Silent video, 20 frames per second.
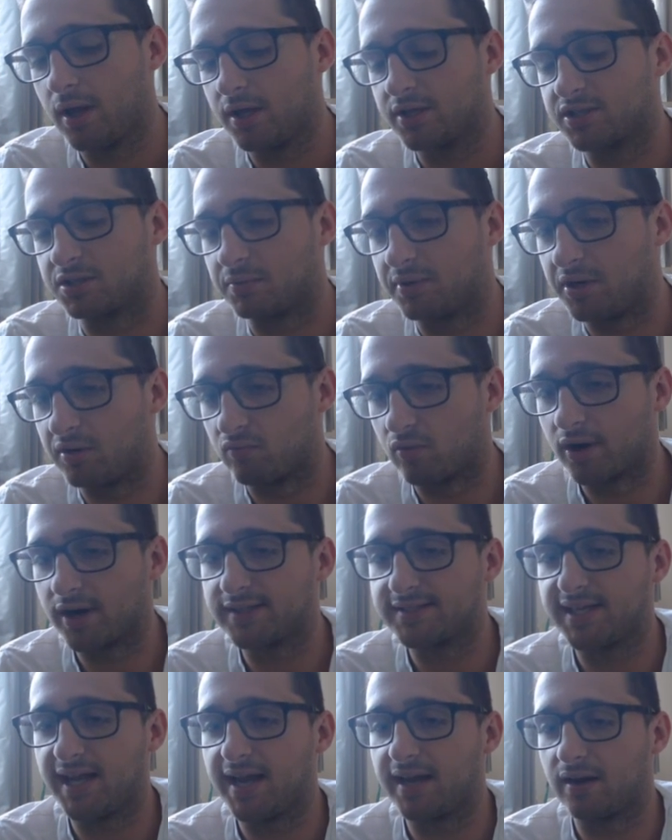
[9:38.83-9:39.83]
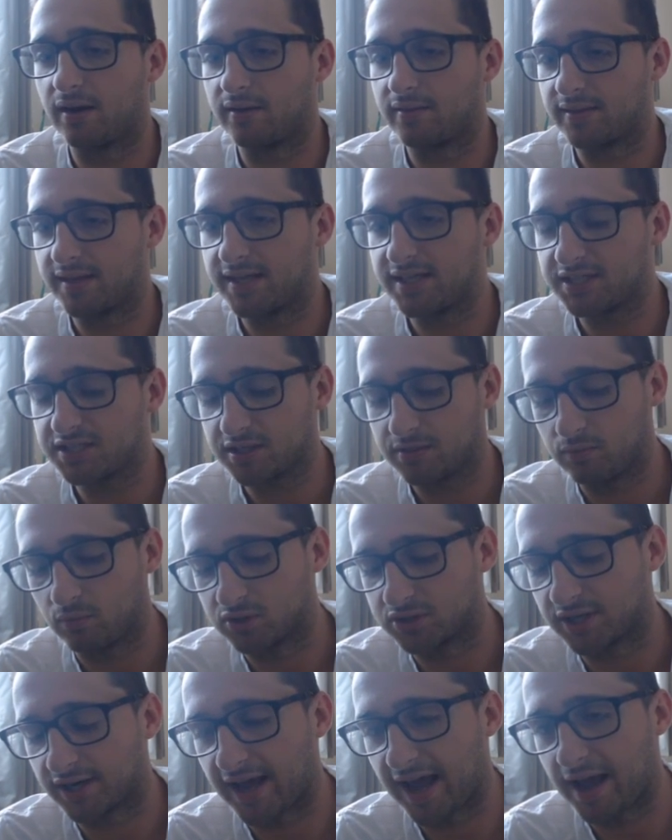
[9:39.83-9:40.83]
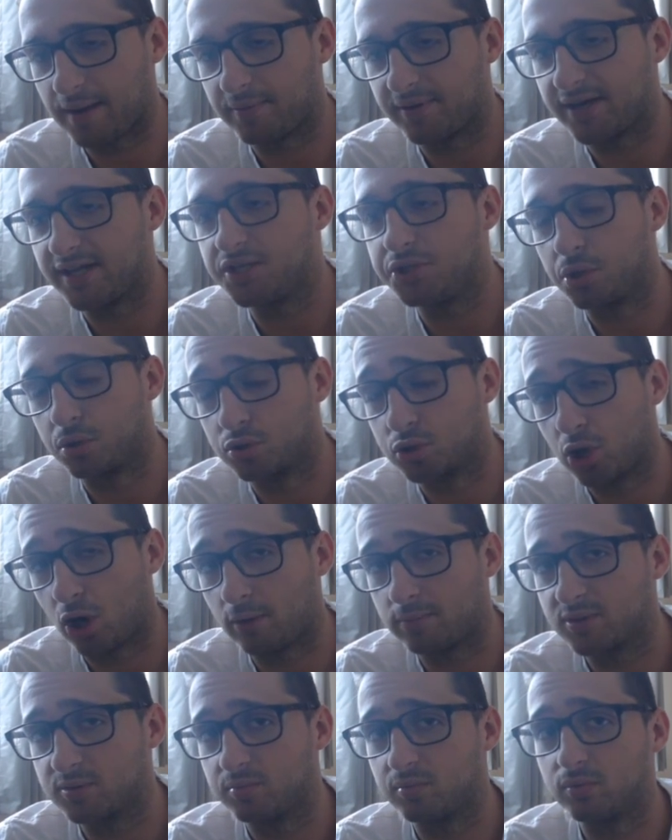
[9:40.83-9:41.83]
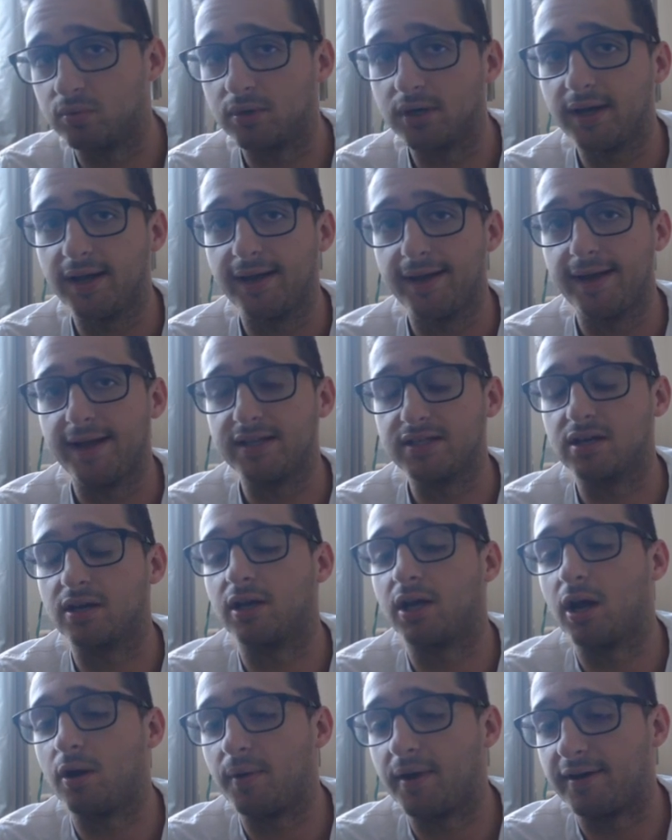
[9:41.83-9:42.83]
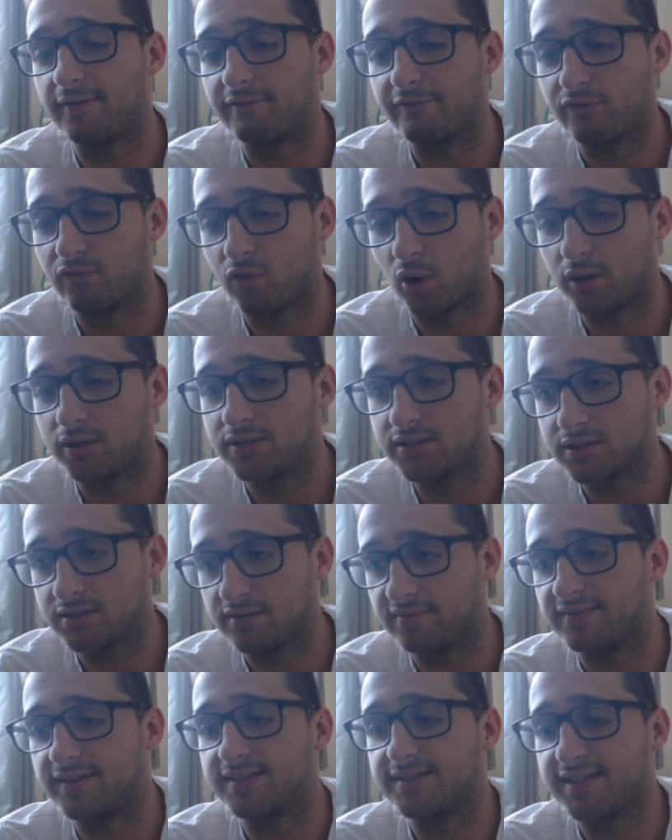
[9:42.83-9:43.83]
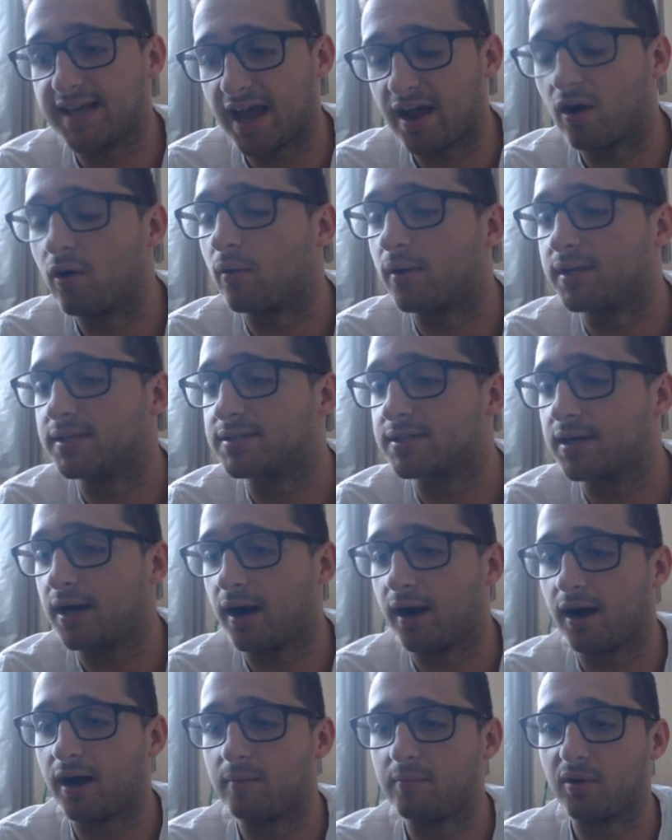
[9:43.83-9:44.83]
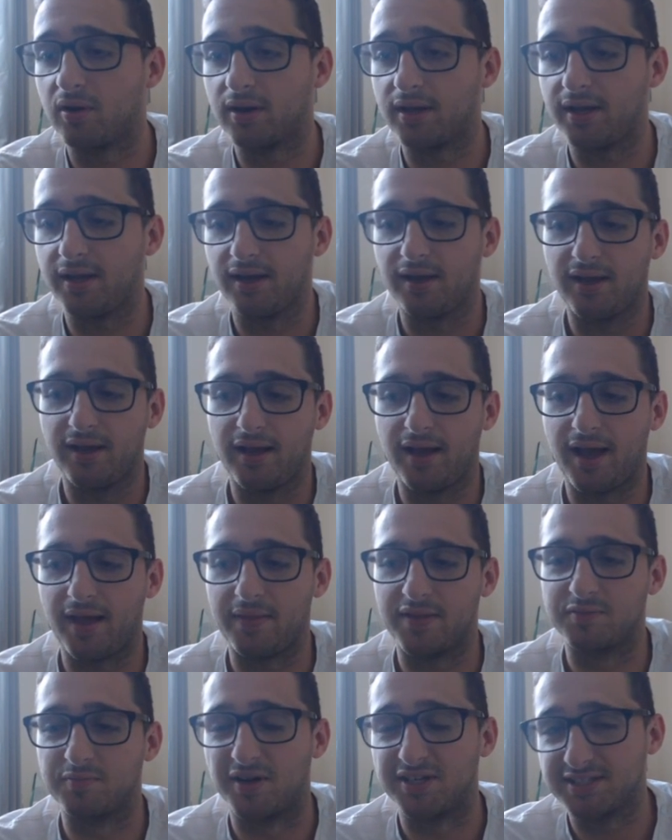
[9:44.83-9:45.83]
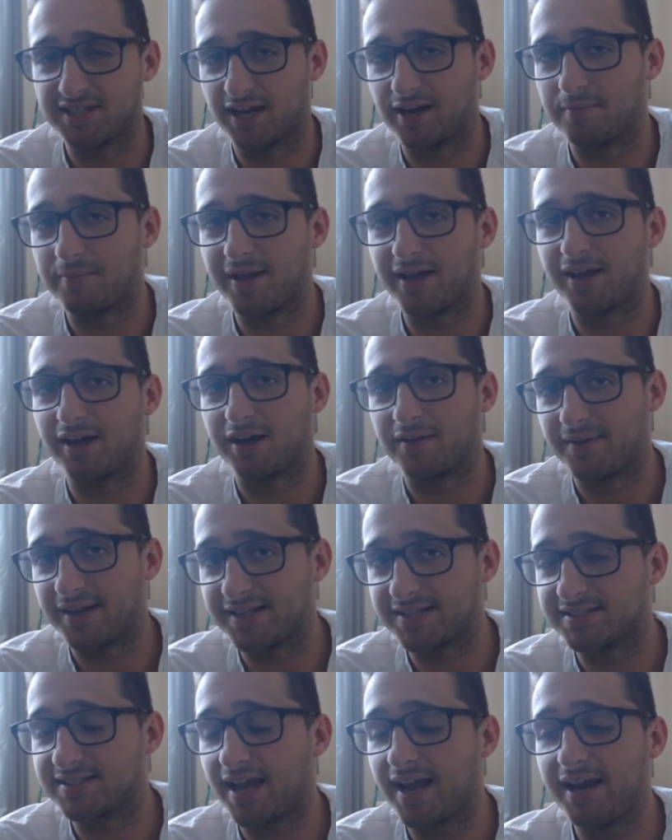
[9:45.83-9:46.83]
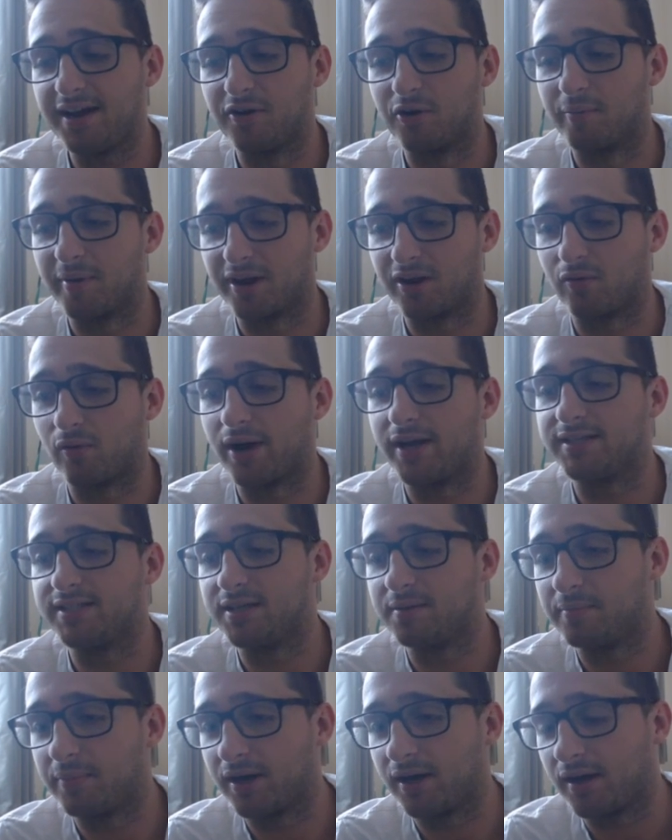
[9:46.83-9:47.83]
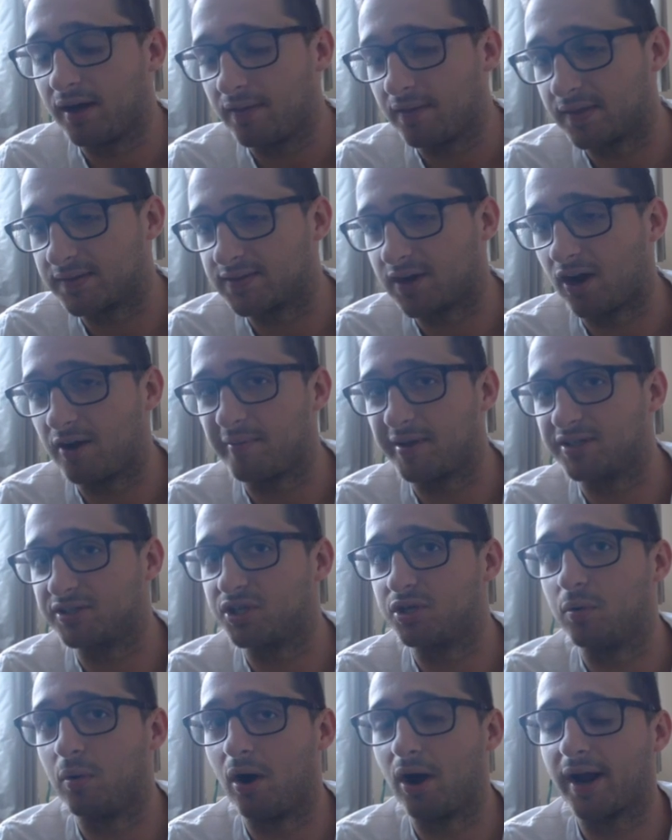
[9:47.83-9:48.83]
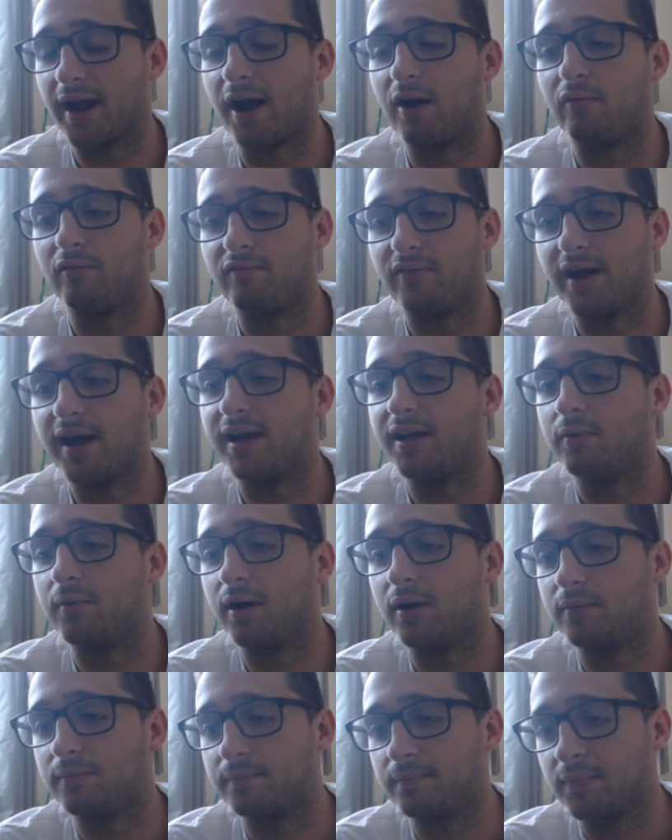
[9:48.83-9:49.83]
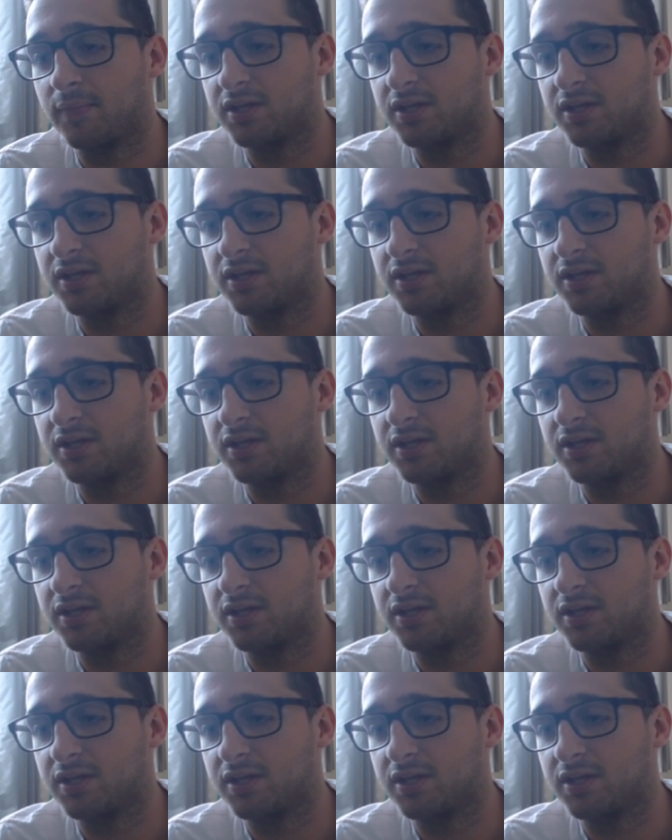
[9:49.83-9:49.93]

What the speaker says: So when you run a take like this, what's going to happen is your top spawn is going to go in front of the terrorist car molly. And this might sound a bit kind of insane or a bit crazy, but the timings do work out fairly well.